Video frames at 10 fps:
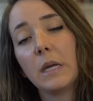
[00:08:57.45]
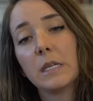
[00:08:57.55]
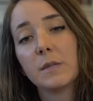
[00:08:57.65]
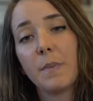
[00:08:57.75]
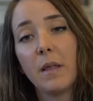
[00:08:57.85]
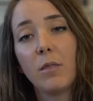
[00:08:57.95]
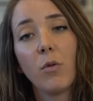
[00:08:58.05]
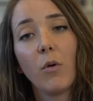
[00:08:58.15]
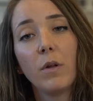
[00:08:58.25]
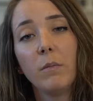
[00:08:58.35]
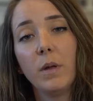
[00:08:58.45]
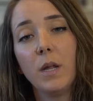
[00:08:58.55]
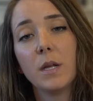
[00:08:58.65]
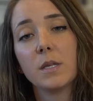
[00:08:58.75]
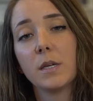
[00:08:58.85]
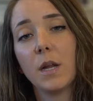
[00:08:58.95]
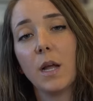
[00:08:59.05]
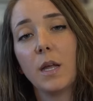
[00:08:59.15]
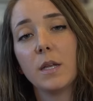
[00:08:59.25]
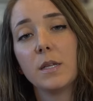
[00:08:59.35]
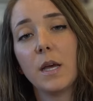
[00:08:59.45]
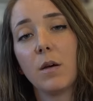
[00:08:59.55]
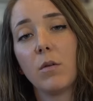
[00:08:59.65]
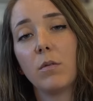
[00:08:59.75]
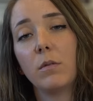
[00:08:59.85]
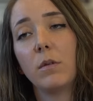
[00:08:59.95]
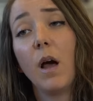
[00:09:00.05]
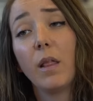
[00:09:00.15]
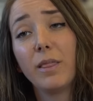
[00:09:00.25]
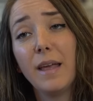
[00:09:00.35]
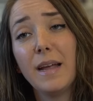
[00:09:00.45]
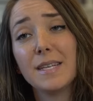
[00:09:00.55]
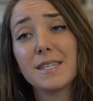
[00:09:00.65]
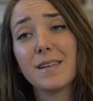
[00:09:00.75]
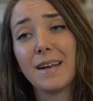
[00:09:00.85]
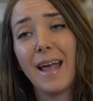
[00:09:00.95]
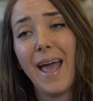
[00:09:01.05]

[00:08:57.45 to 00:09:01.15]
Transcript: It's been 30 minutes and I can tell nothing is gonna